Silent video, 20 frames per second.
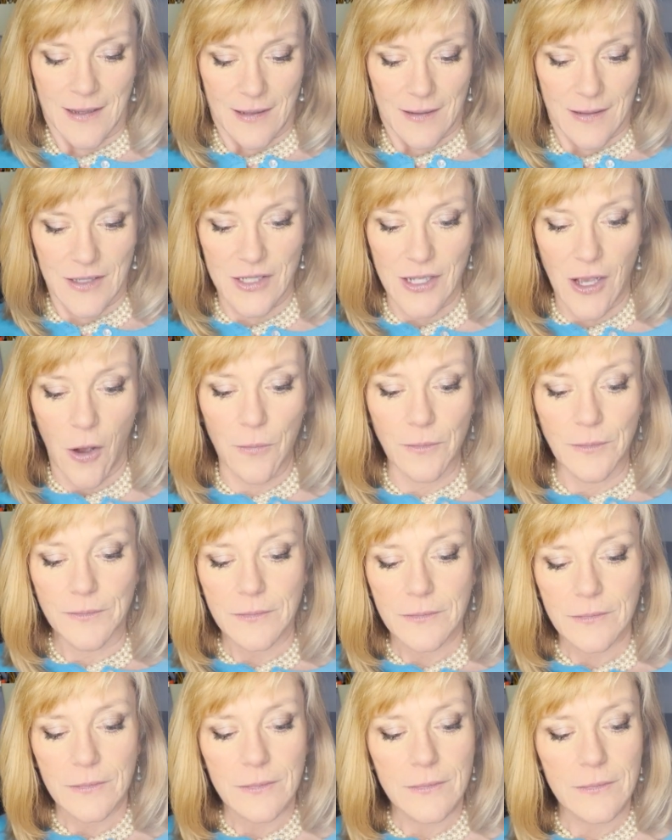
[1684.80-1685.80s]
So
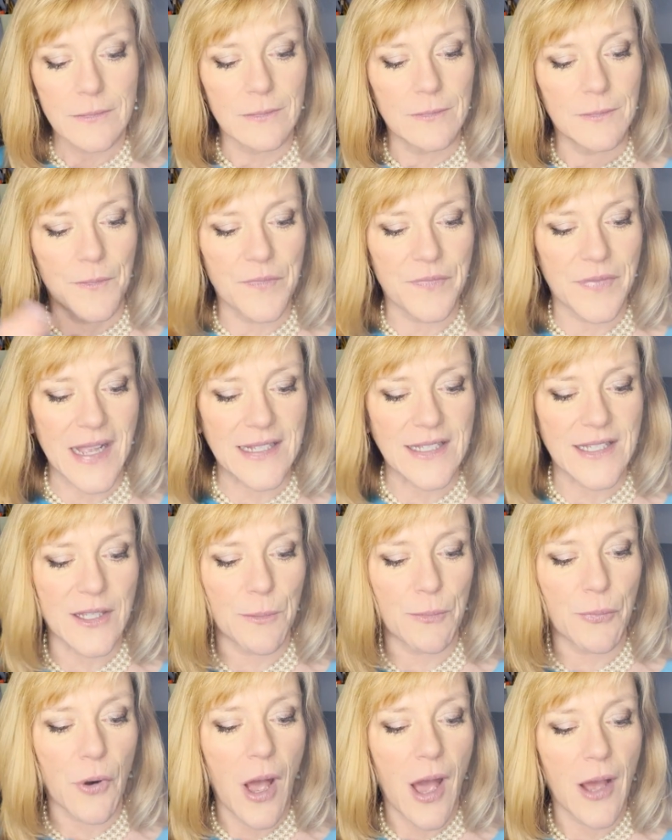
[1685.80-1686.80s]
that's the
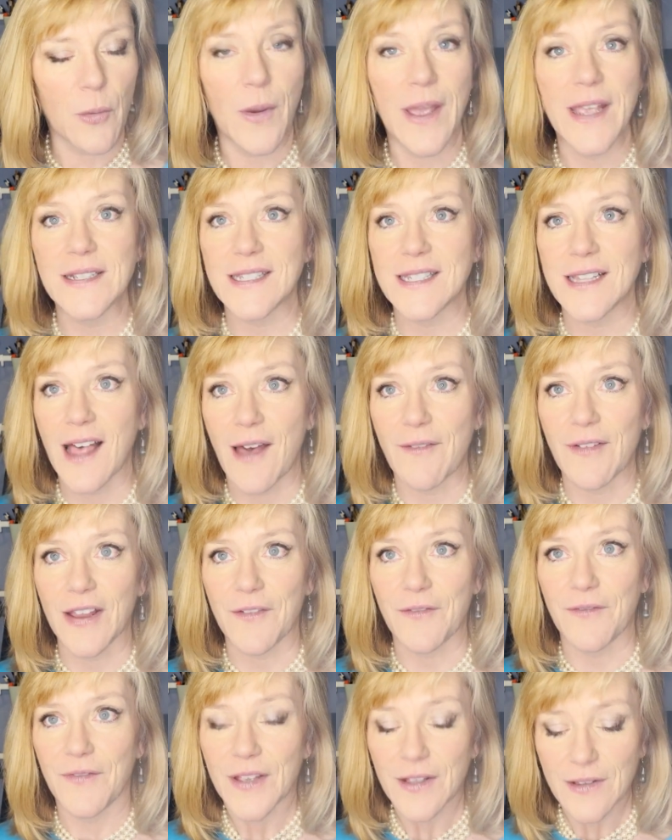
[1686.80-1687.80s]
Broadway Slavic
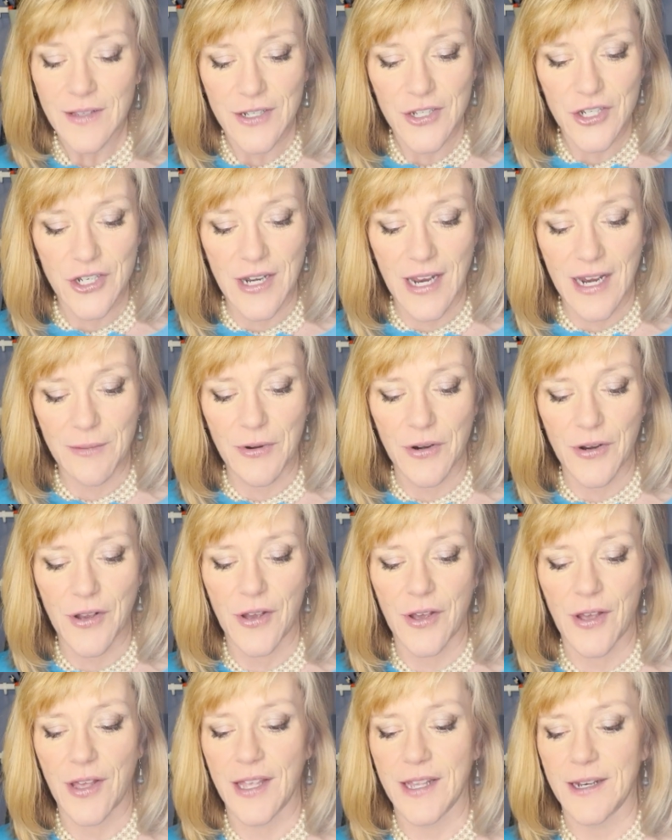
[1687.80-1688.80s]
Village
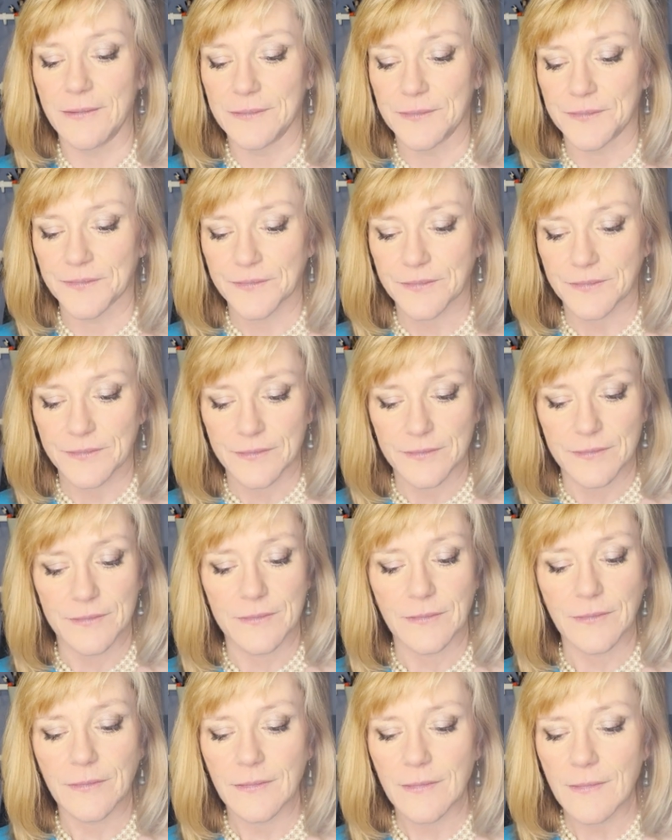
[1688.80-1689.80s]
neighborhood.
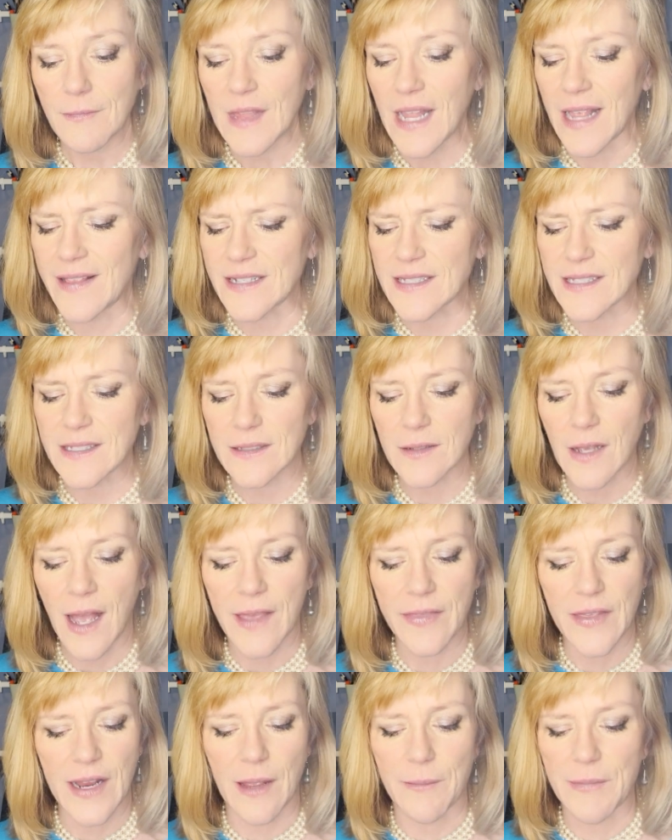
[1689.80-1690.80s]
That's, I
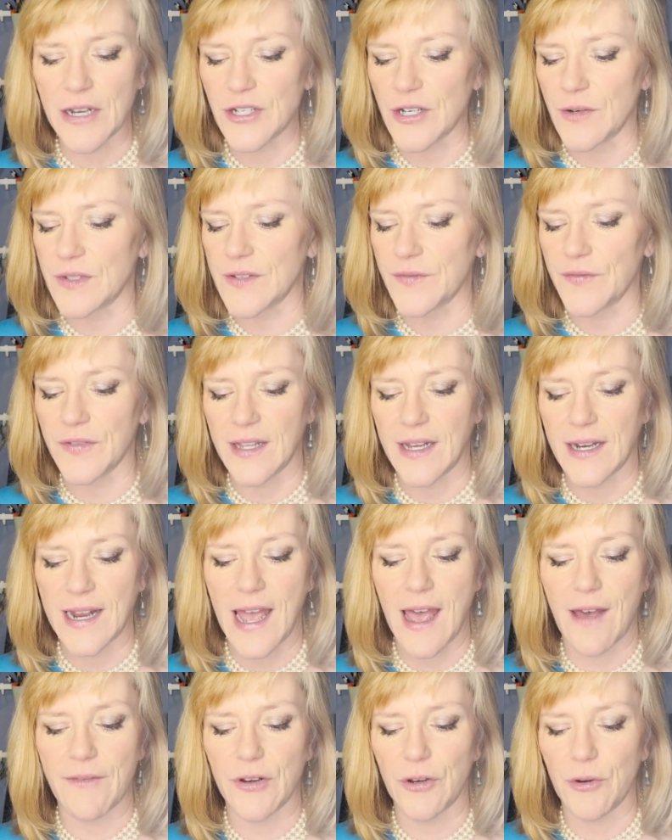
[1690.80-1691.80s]
think I mentioned, was Fleet
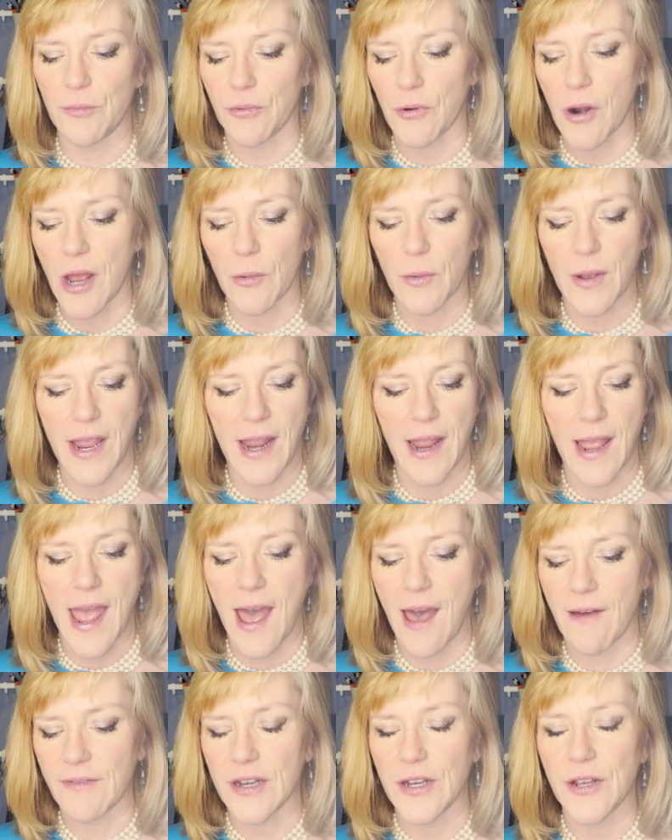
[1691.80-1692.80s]
Avenue, Broadway
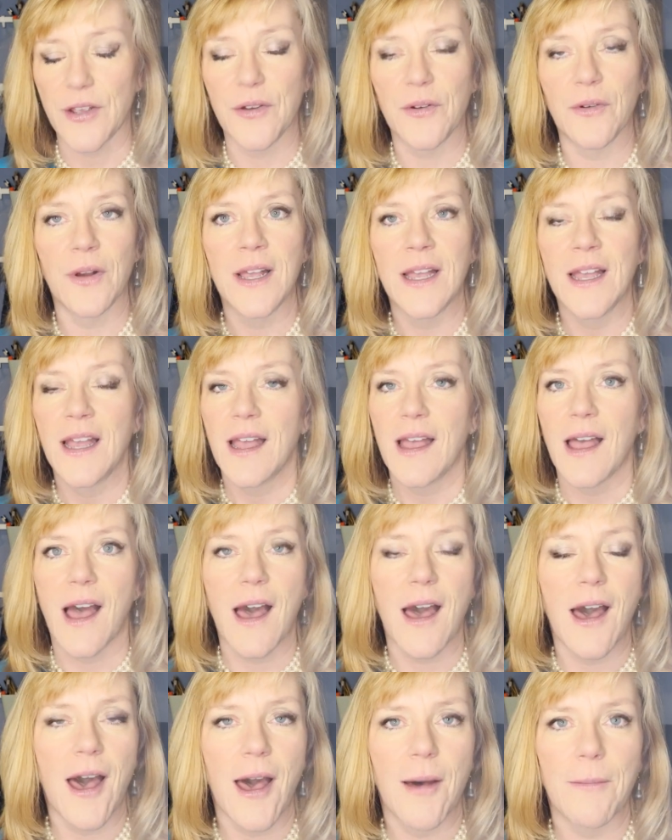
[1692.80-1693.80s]
Avenue.
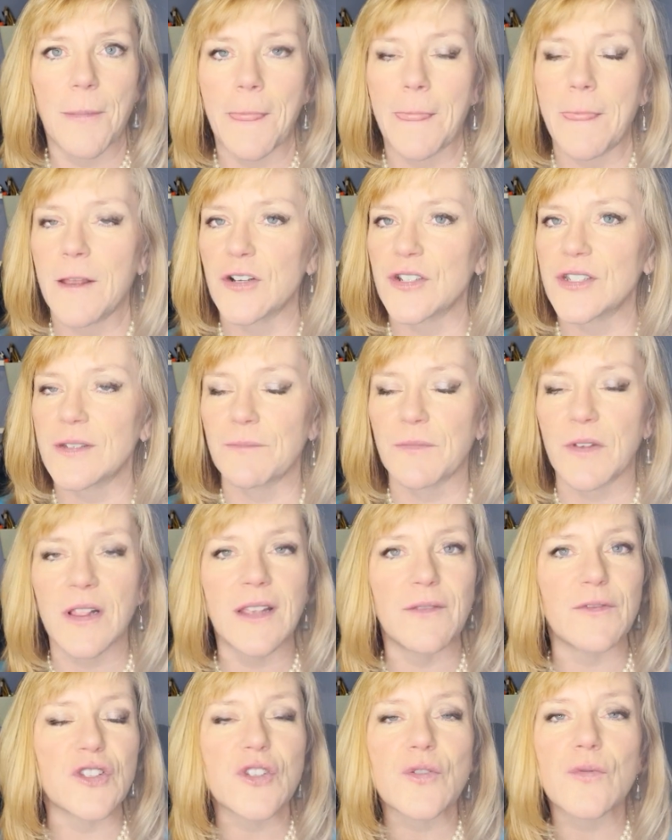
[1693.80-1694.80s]
There's some
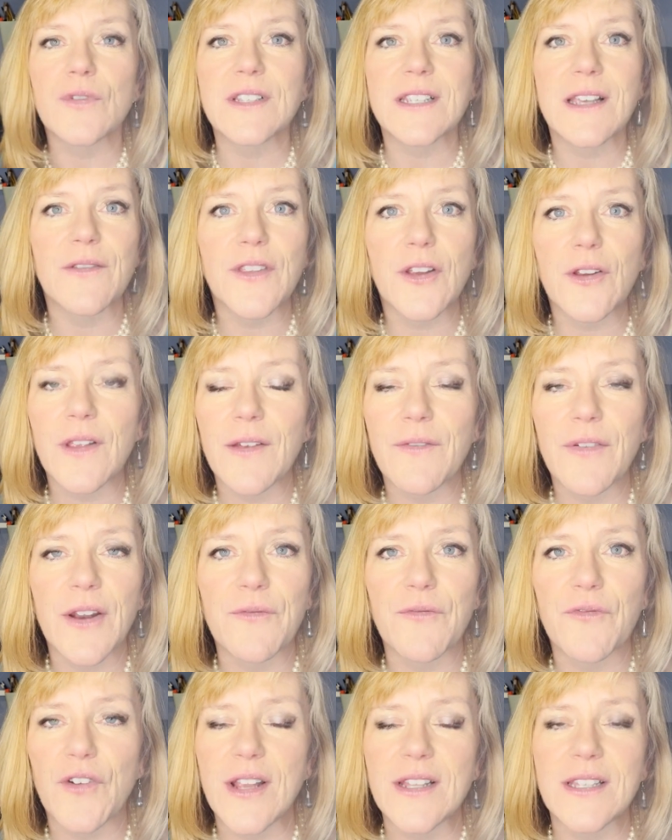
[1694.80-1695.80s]
Cleveland schools out there that I've
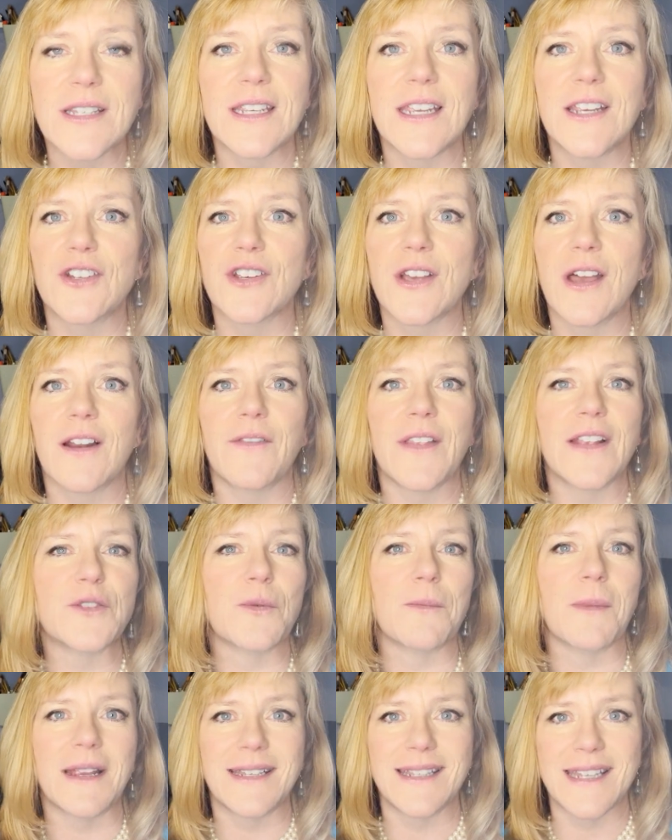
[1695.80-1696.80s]
had friends teach out of. That's
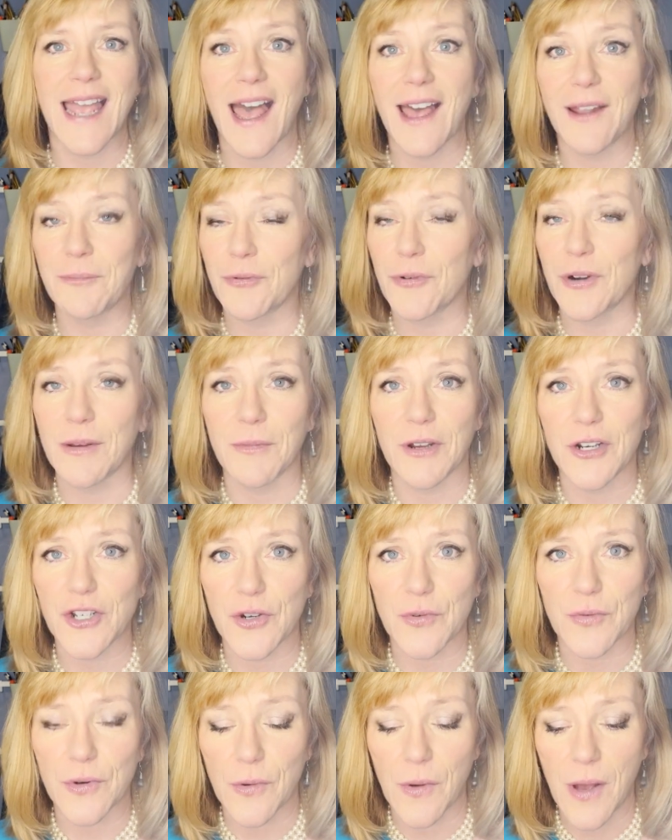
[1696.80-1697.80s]
where my dad pretty much
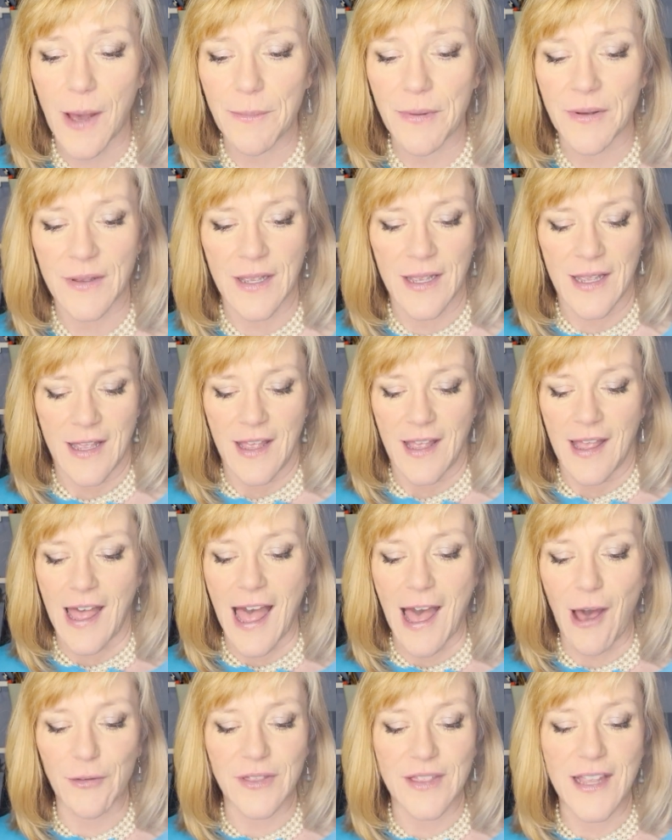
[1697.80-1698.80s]
grew up,
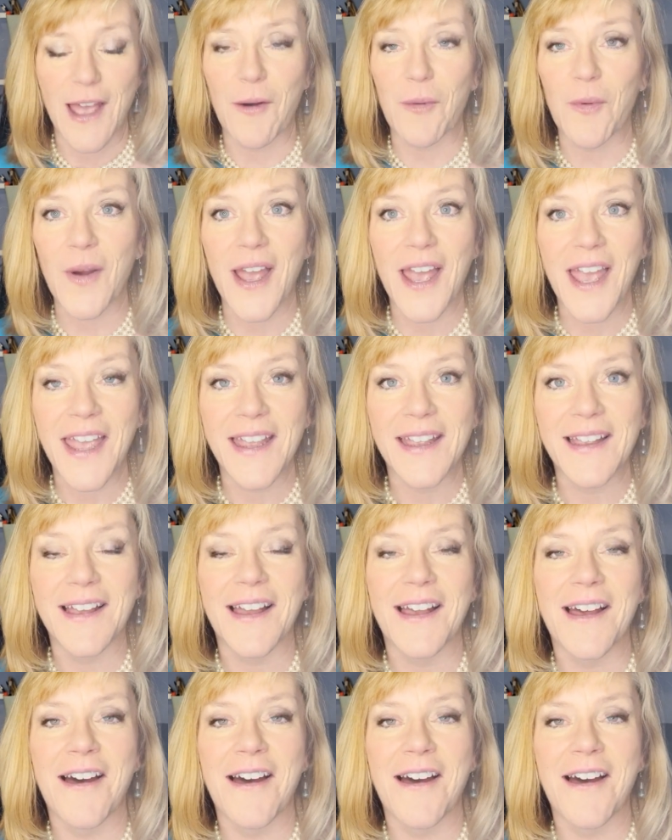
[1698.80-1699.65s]
out that way.